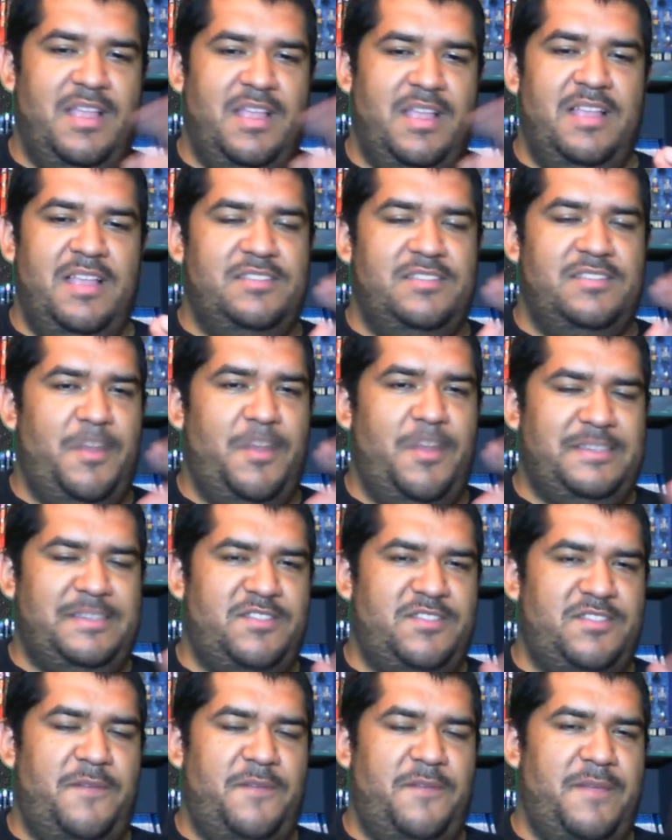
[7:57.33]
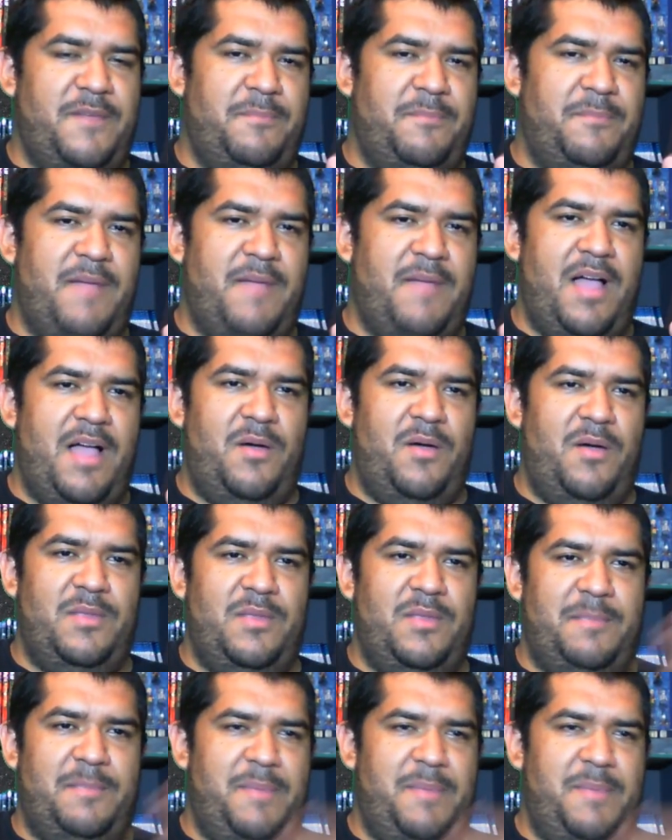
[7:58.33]
some stuff
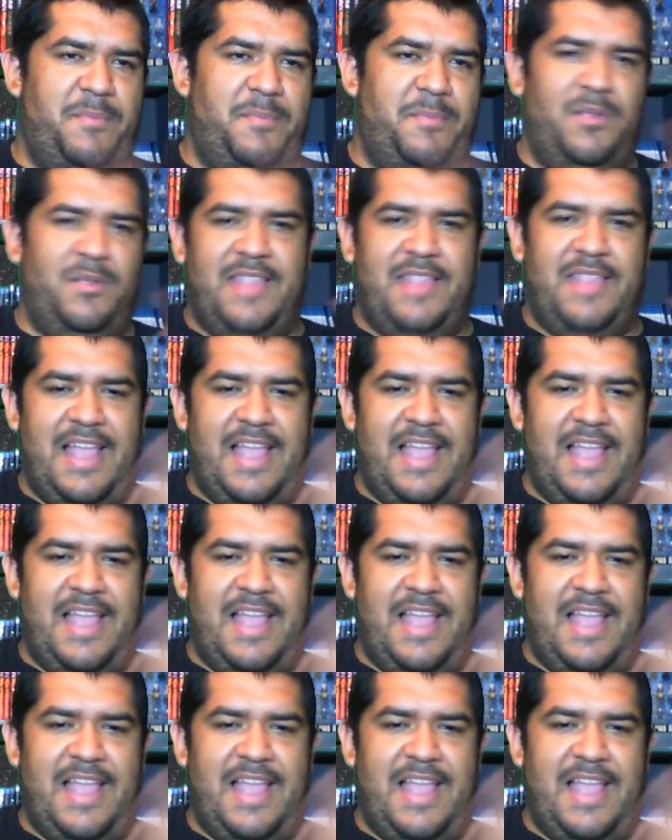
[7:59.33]
about the people that